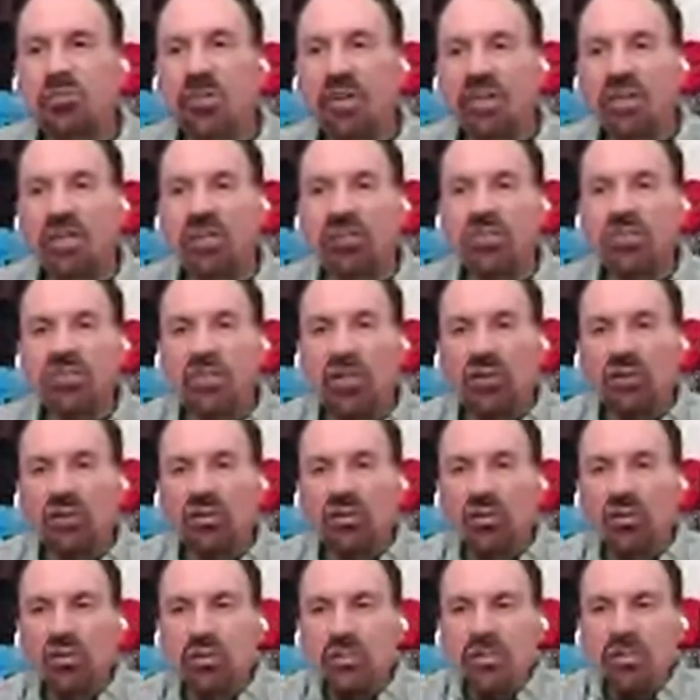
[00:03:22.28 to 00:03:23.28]
we made a
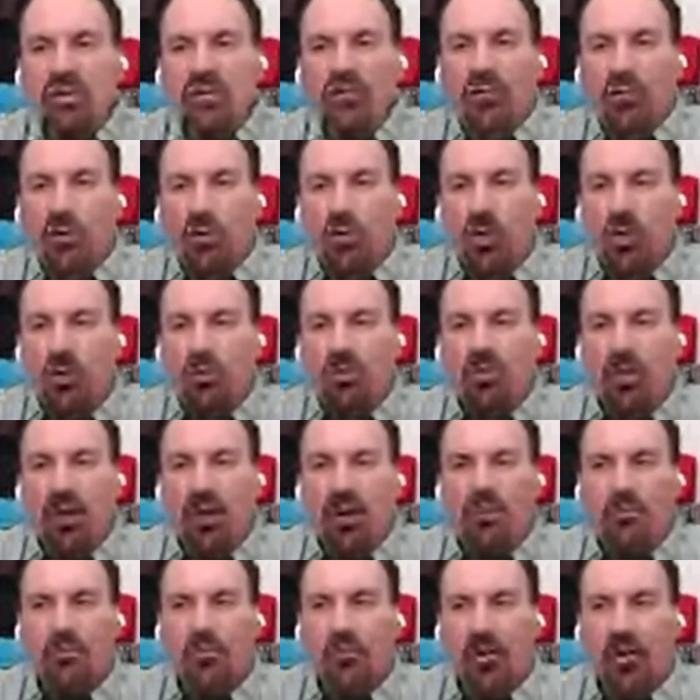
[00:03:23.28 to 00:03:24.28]
shelter using four
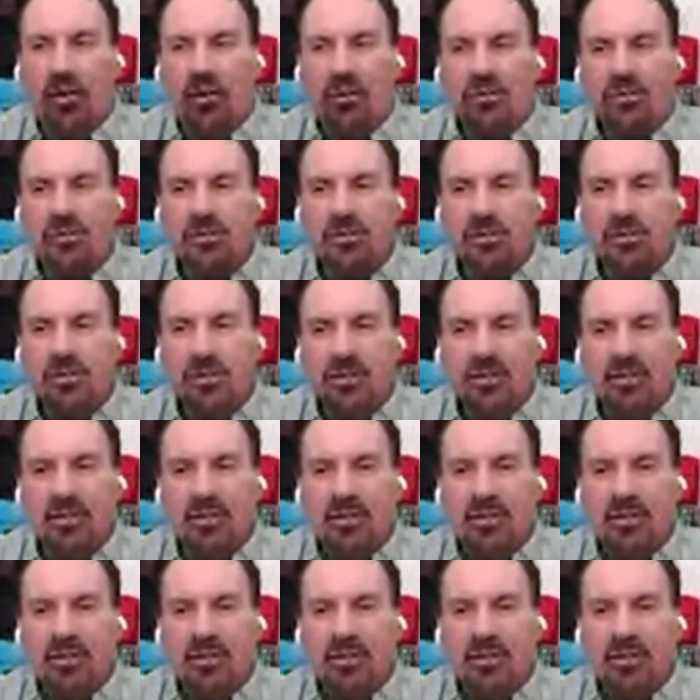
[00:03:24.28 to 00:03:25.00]
palm fronds.